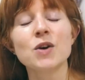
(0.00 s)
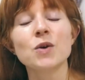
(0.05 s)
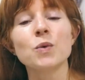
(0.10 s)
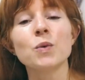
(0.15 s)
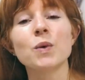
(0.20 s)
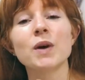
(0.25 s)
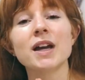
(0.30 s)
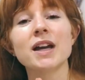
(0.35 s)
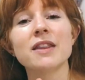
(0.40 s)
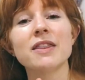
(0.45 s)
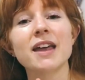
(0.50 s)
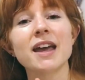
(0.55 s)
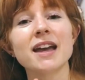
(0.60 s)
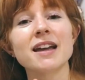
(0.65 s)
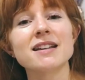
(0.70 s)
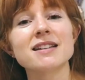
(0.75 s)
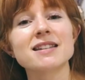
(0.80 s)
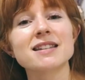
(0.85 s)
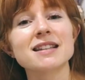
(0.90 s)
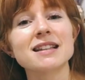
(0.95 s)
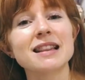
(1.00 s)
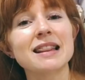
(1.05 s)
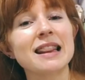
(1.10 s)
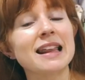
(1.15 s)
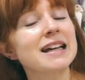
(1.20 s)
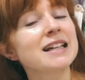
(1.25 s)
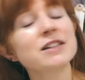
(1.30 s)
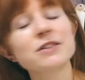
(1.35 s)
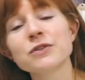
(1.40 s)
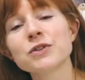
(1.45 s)
with a
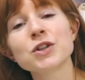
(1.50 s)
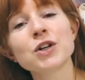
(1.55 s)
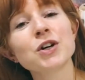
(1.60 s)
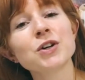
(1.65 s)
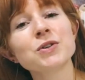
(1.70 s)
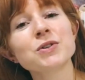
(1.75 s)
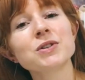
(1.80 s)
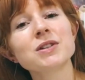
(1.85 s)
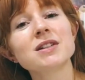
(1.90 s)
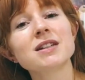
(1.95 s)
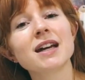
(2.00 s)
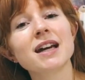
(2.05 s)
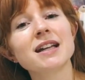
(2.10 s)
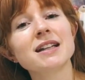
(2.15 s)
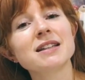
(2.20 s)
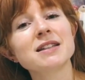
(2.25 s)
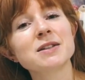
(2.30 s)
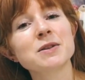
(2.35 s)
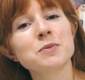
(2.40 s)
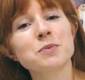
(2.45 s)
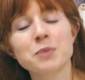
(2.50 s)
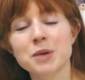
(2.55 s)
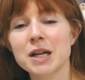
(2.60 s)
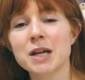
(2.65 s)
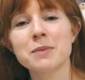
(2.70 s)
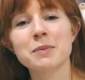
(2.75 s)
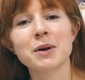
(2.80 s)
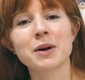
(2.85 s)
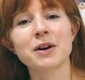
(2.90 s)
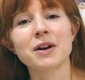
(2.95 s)
slice of toast and some
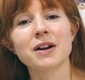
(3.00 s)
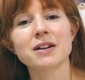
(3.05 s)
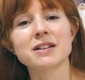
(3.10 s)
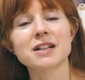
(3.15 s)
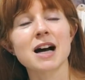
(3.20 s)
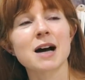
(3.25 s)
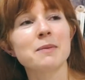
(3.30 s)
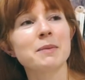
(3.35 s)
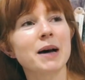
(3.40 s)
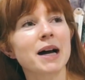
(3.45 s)
peanut butter on top.